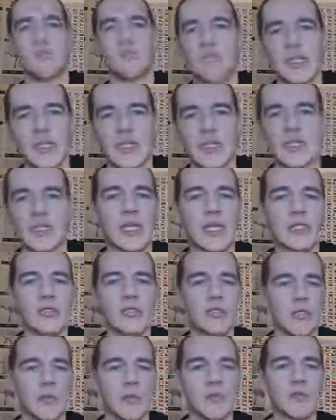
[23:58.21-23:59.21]
make the
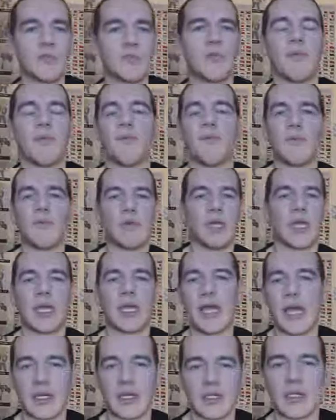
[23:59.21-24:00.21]
certain jumps before you
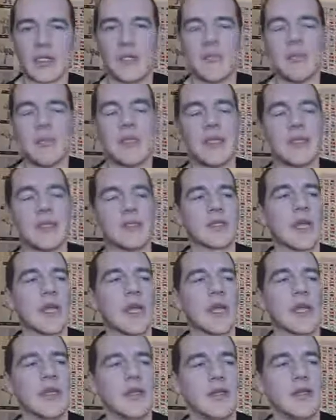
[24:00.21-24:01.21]
can actually beat this
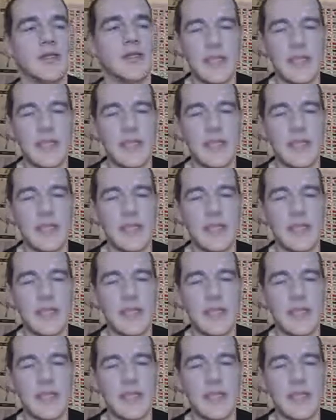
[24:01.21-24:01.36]
guy.